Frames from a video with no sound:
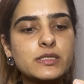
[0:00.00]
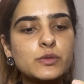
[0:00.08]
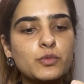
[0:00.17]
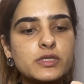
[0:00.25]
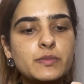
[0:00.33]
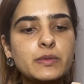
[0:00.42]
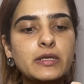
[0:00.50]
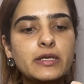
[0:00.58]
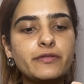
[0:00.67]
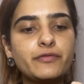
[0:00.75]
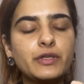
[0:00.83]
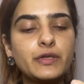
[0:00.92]
Visible
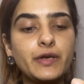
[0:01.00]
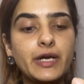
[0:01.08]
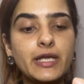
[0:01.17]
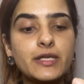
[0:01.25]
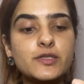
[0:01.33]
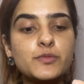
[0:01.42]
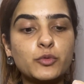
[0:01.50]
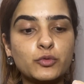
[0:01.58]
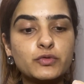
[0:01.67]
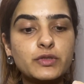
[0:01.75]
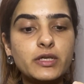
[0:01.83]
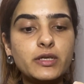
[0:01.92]
Lift Radiance
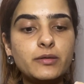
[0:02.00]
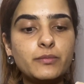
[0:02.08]
Booster